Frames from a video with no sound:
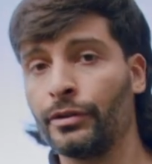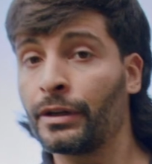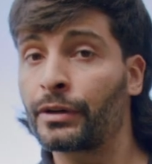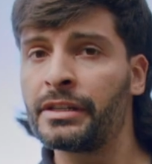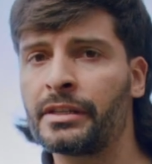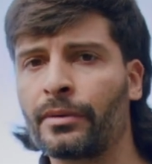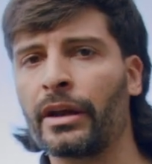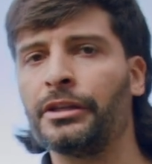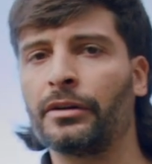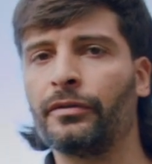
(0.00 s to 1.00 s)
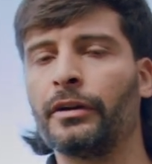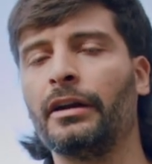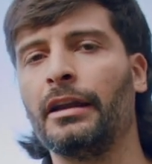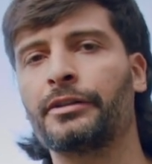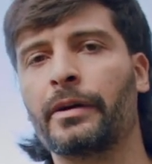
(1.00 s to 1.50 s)
increase the range of your
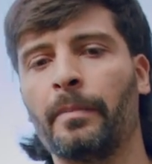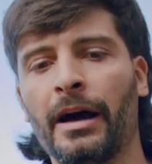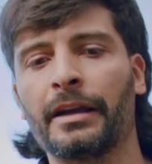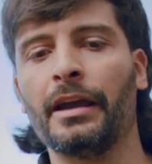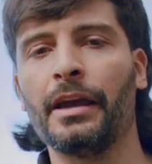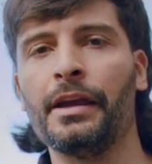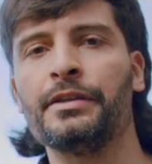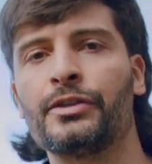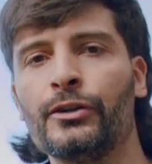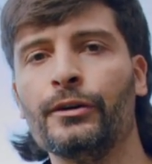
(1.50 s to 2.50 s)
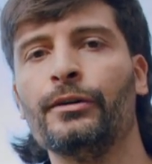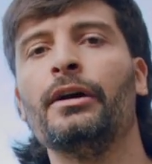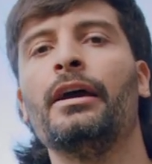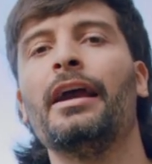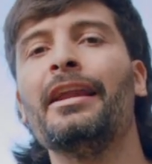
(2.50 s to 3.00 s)
electric bike is to
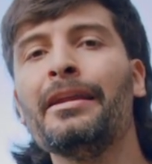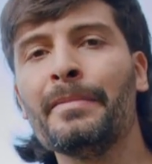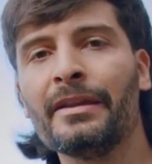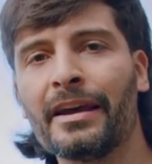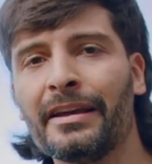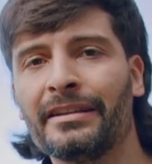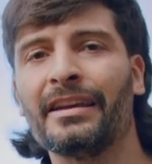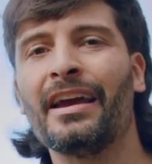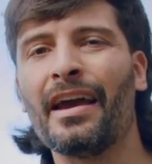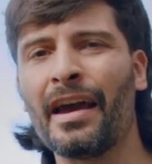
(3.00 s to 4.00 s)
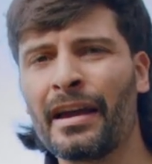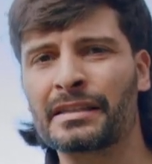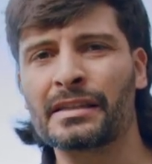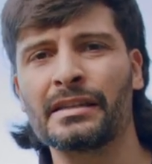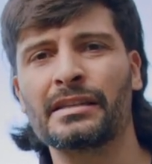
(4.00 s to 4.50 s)
eliminate
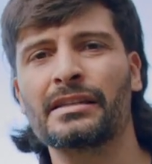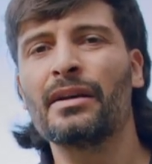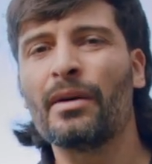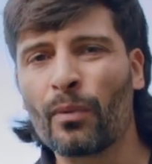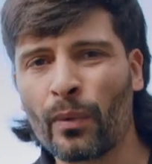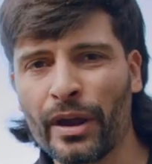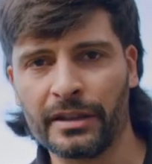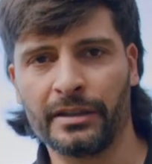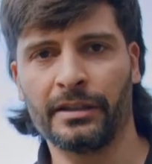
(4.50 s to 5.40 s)
excess weight.